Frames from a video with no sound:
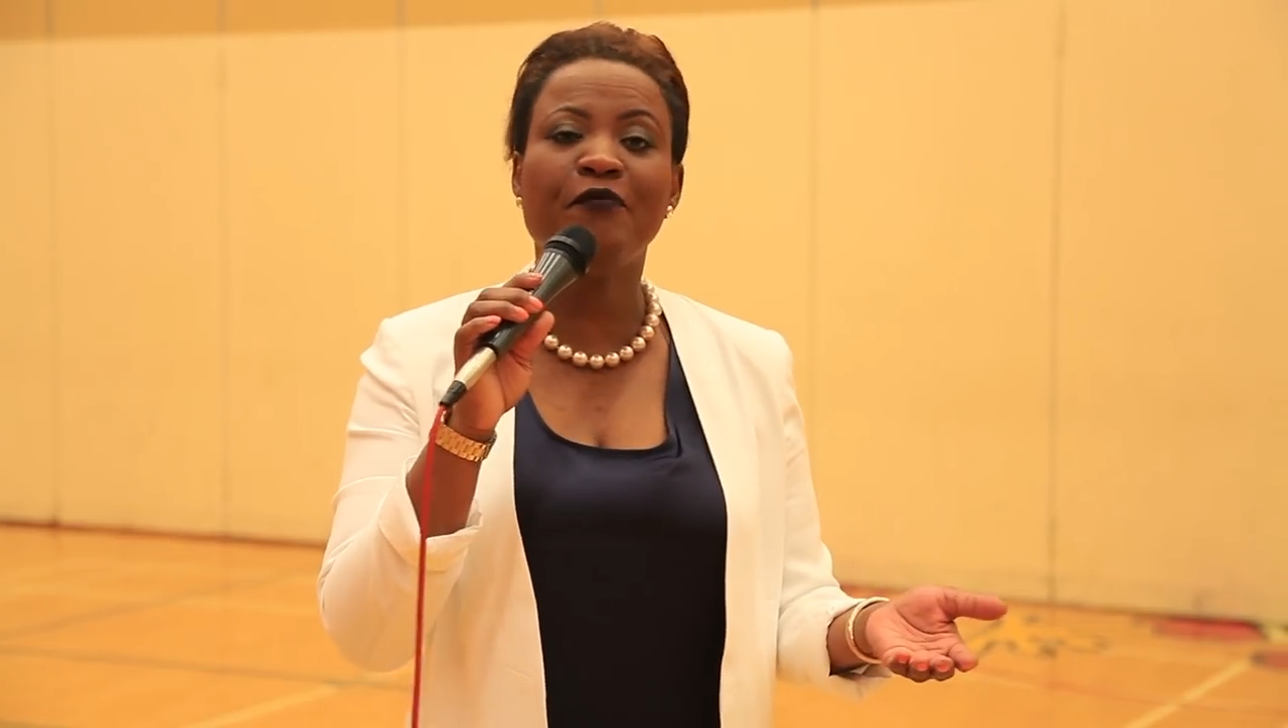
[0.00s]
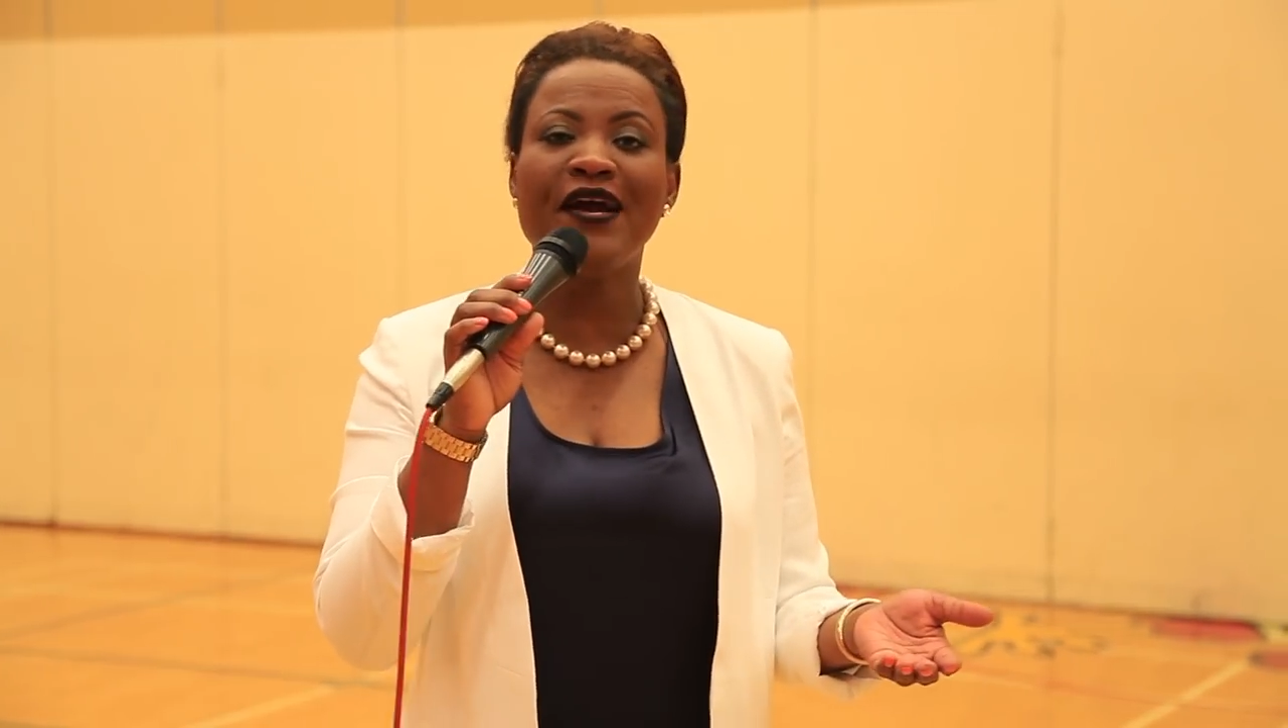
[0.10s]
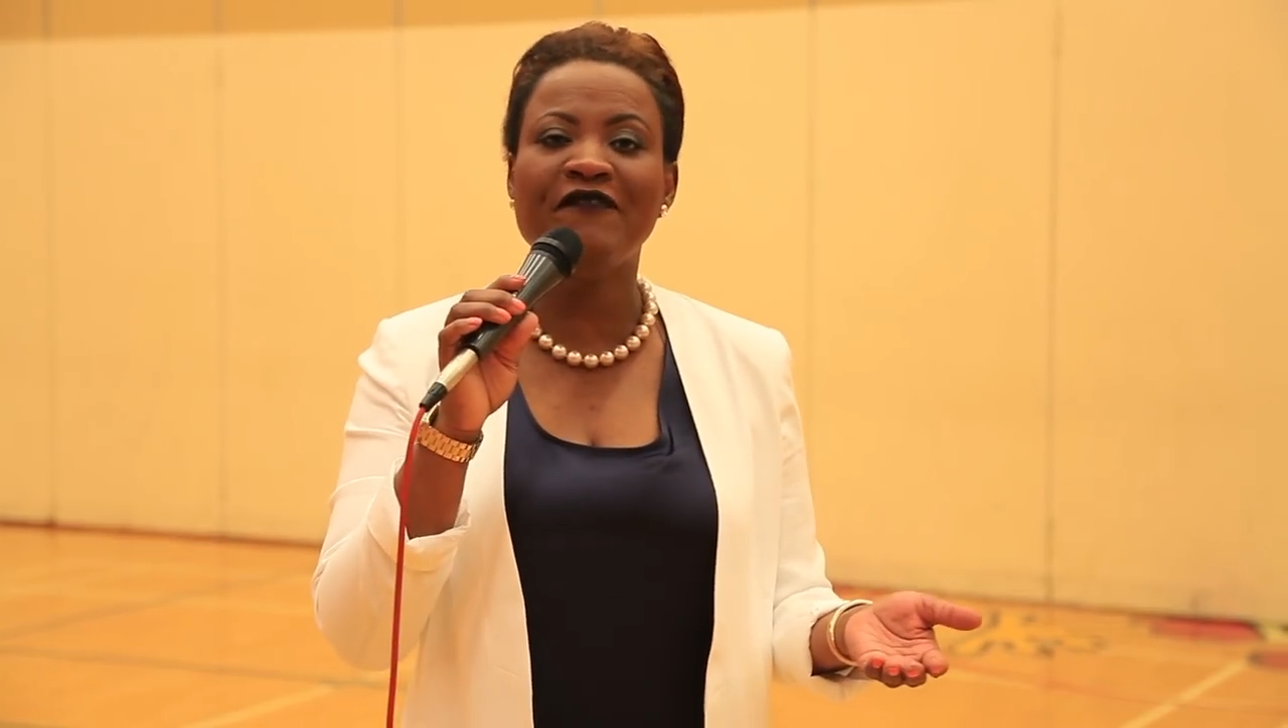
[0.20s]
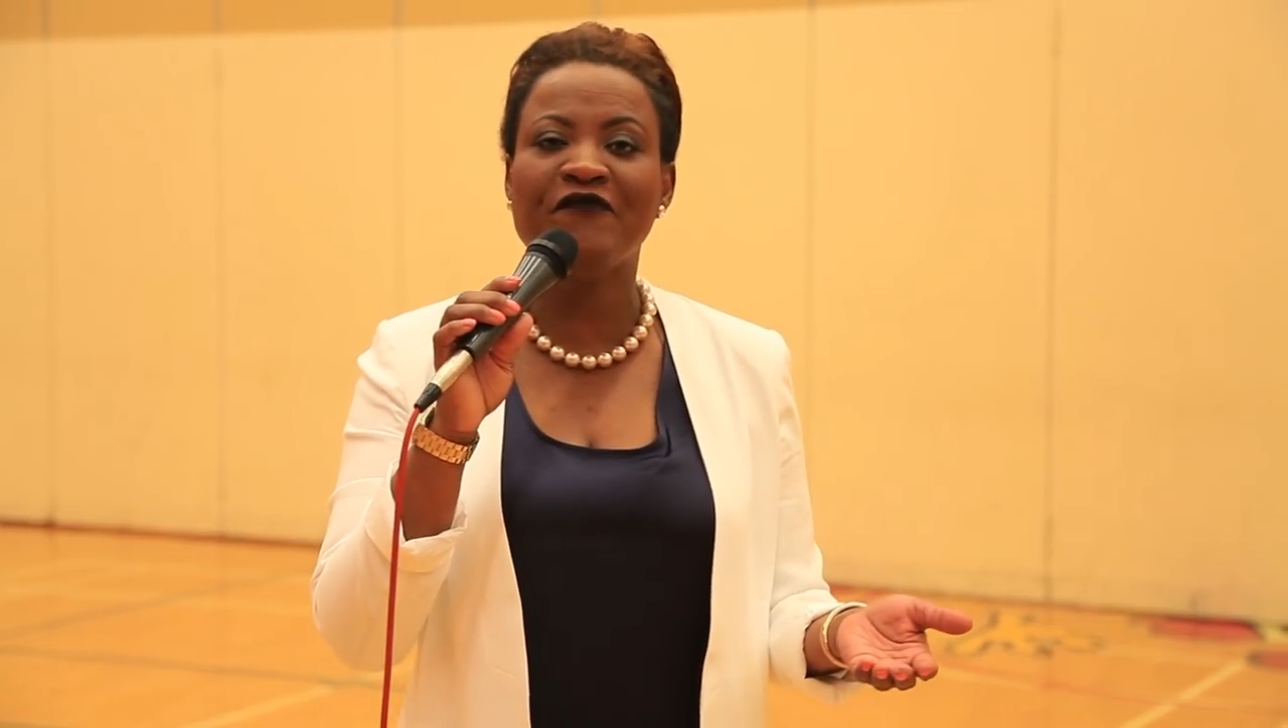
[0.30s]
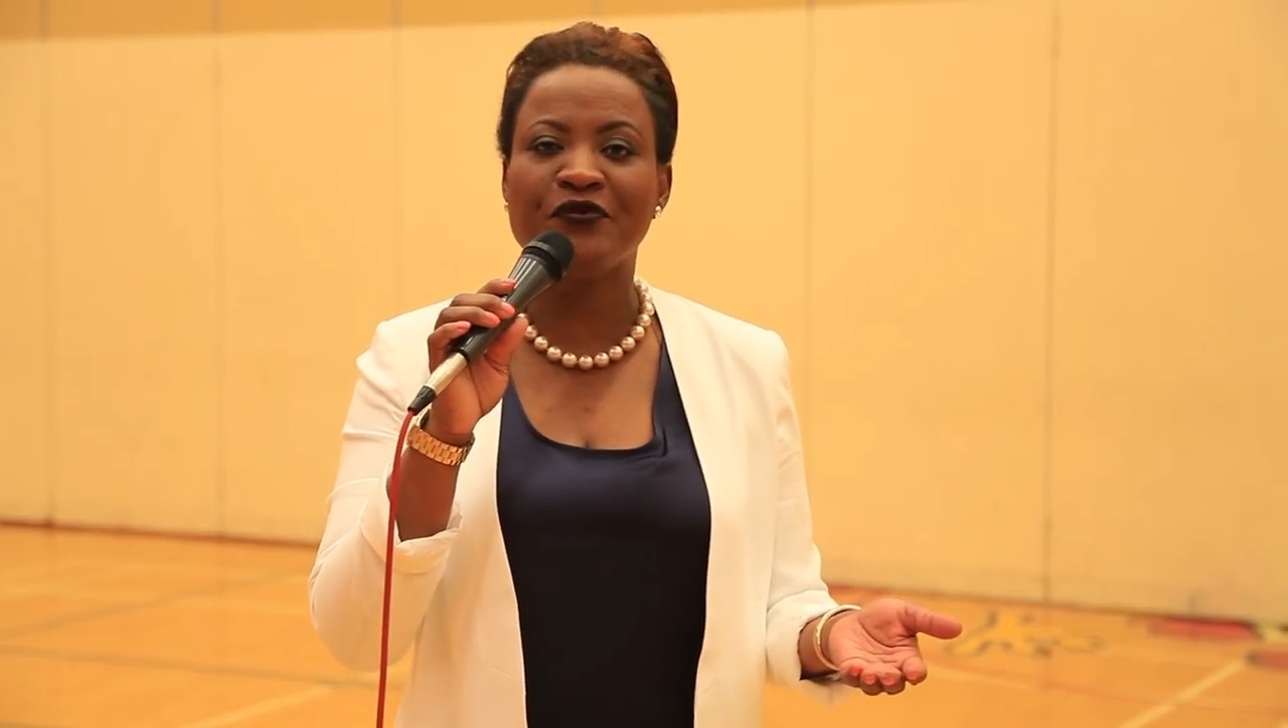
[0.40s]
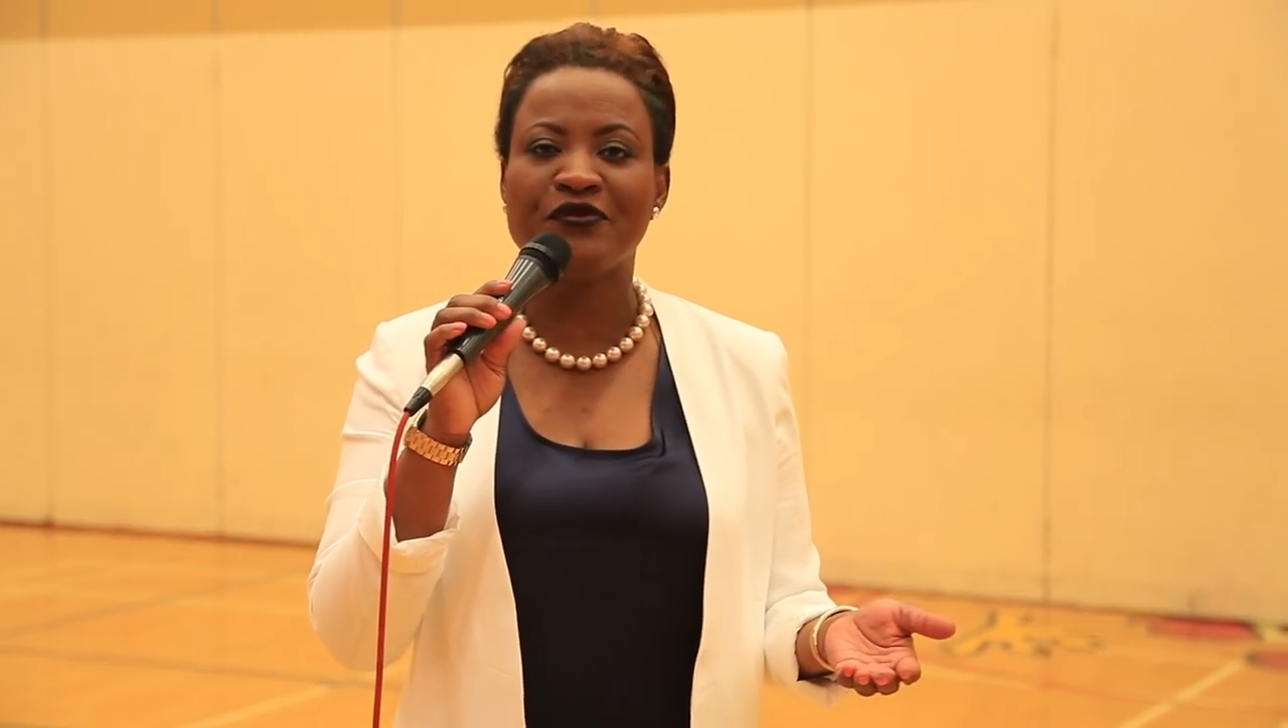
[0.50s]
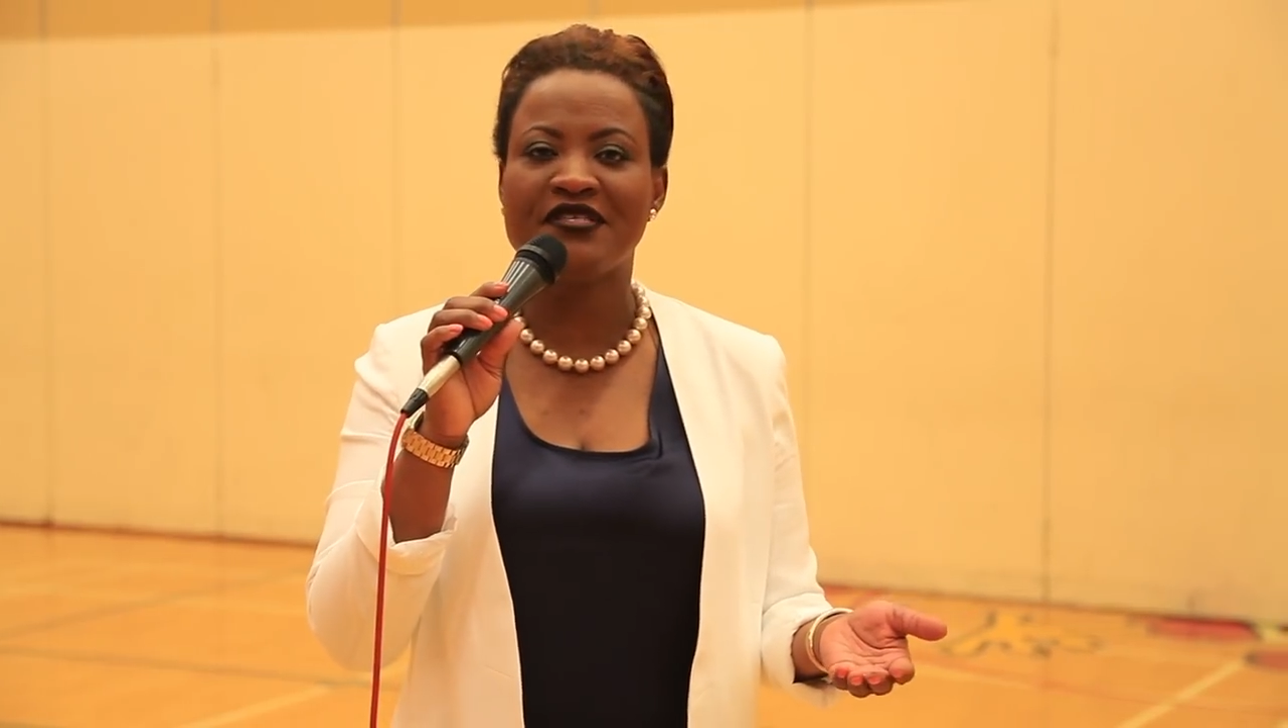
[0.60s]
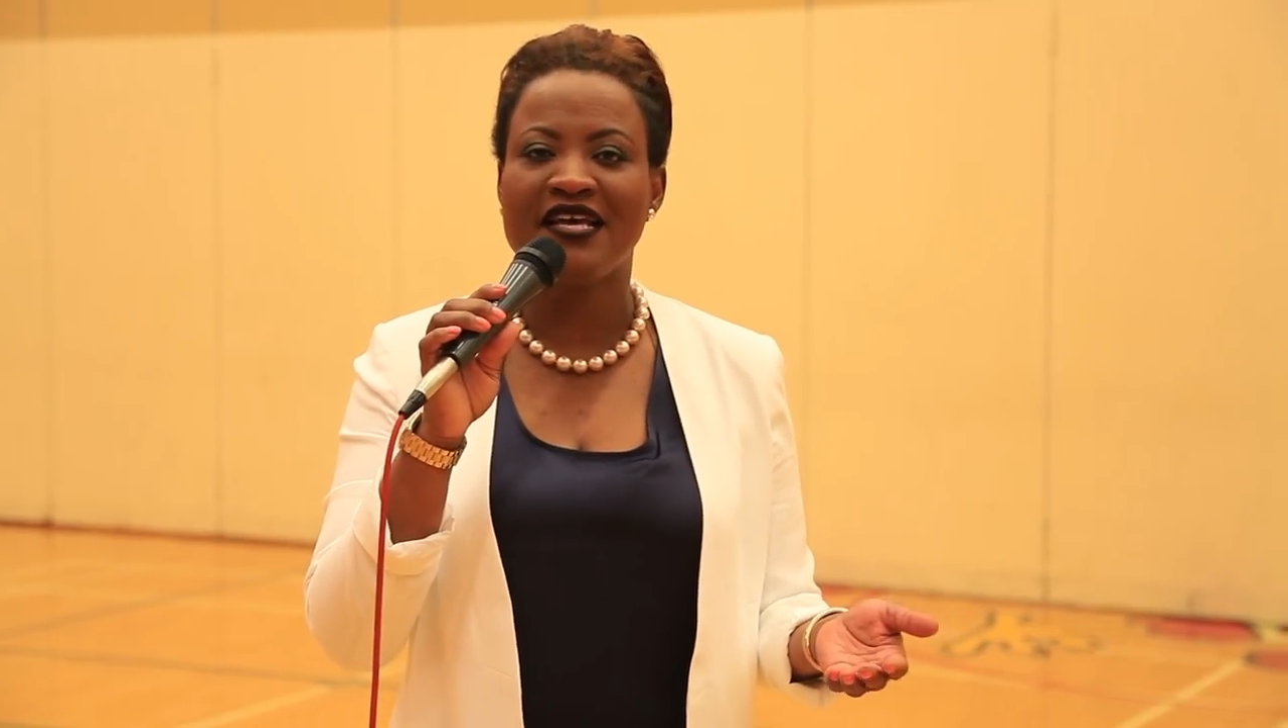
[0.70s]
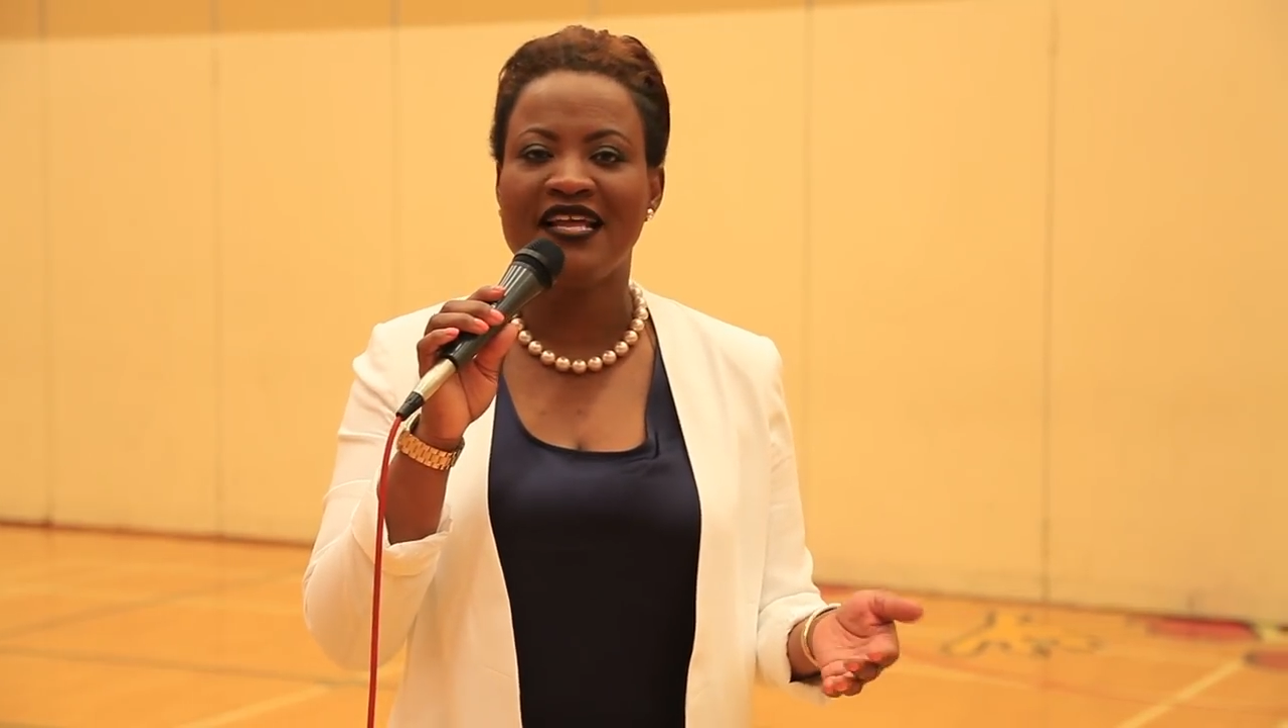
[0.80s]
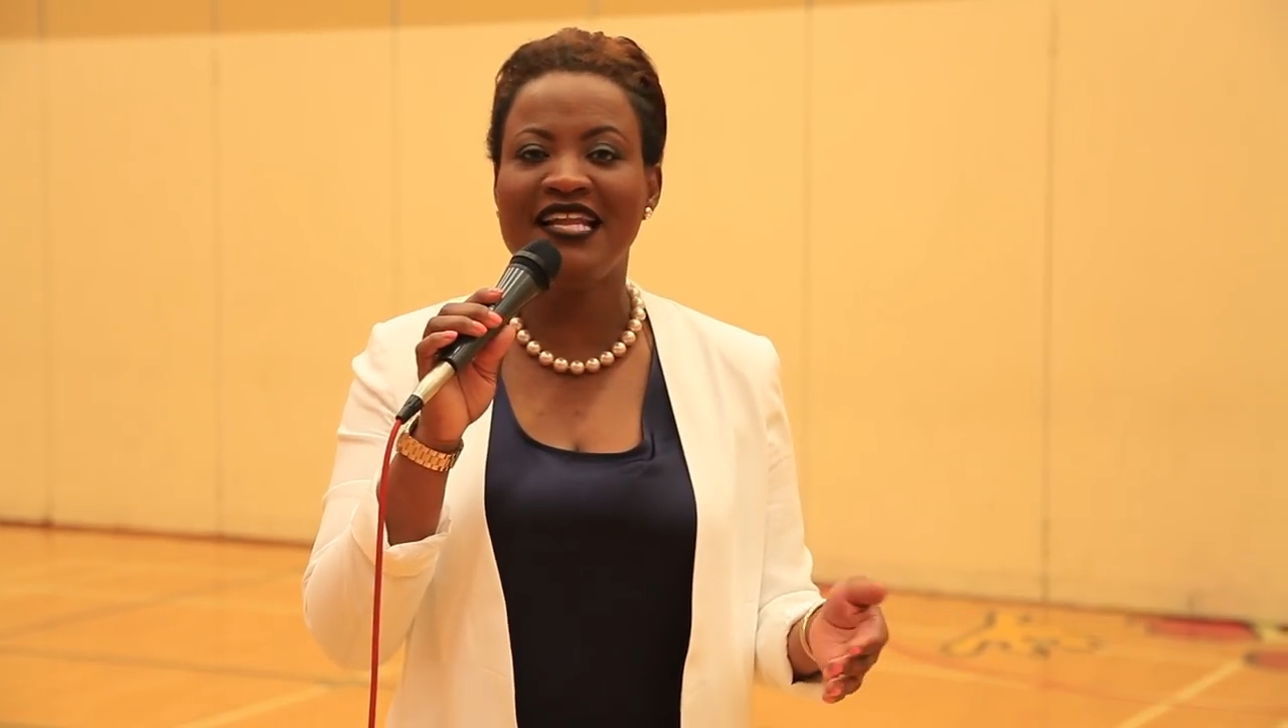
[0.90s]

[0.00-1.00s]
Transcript: breadfruits,